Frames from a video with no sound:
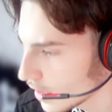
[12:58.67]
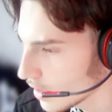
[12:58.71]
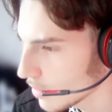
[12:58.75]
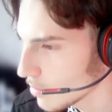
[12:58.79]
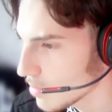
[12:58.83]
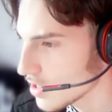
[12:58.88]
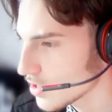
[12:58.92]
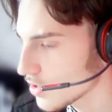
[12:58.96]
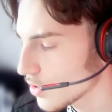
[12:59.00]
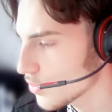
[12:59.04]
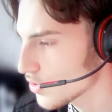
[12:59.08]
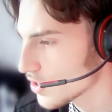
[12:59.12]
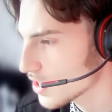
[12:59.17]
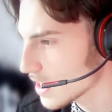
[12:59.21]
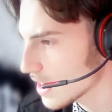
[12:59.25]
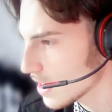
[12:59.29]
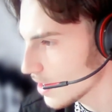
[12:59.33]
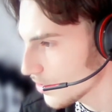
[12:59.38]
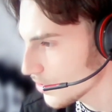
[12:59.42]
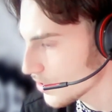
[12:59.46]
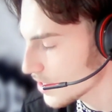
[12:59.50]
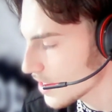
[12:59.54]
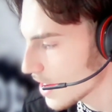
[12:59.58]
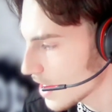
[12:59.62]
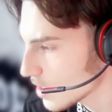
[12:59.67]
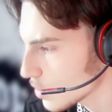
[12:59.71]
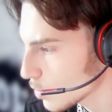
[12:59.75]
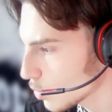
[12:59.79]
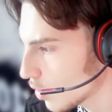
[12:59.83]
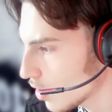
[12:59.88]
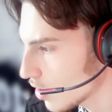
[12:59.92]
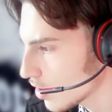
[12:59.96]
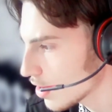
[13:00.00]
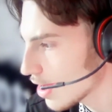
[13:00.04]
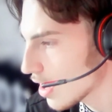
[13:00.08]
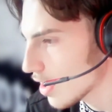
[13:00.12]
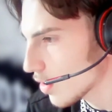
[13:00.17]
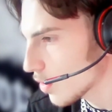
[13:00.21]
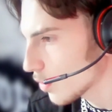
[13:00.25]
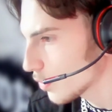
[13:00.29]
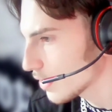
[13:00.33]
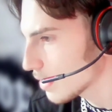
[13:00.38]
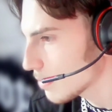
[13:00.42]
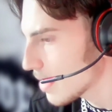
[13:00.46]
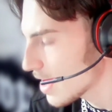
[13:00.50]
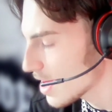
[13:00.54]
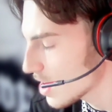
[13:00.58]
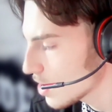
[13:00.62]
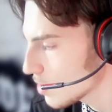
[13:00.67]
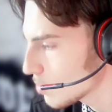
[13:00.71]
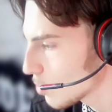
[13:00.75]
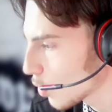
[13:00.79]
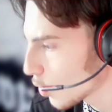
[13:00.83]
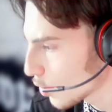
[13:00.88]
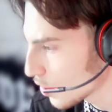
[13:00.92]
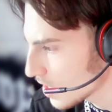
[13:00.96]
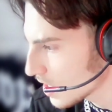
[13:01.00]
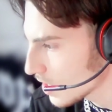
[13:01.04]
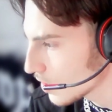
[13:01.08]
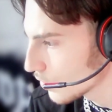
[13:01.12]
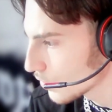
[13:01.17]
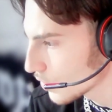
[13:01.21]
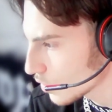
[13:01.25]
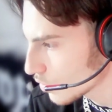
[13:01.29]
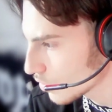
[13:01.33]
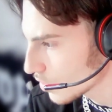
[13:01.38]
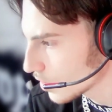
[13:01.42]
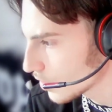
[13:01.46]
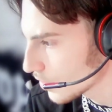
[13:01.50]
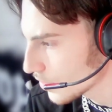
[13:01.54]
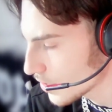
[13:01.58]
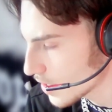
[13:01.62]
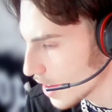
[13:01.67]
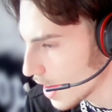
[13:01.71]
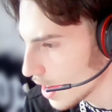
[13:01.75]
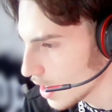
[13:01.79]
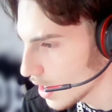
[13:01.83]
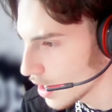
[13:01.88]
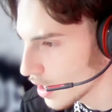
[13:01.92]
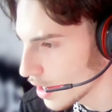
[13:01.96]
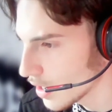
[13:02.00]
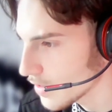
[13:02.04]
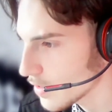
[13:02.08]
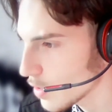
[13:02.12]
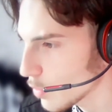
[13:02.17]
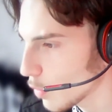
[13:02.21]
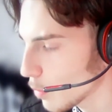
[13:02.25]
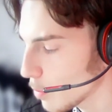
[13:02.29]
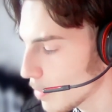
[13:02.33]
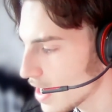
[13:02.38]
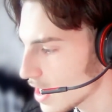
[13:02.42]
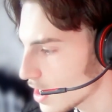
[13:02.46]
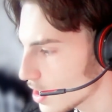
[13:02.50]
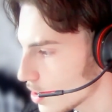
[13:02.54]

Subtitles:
Because those skill sets will not only make you more deals in real estate, they will make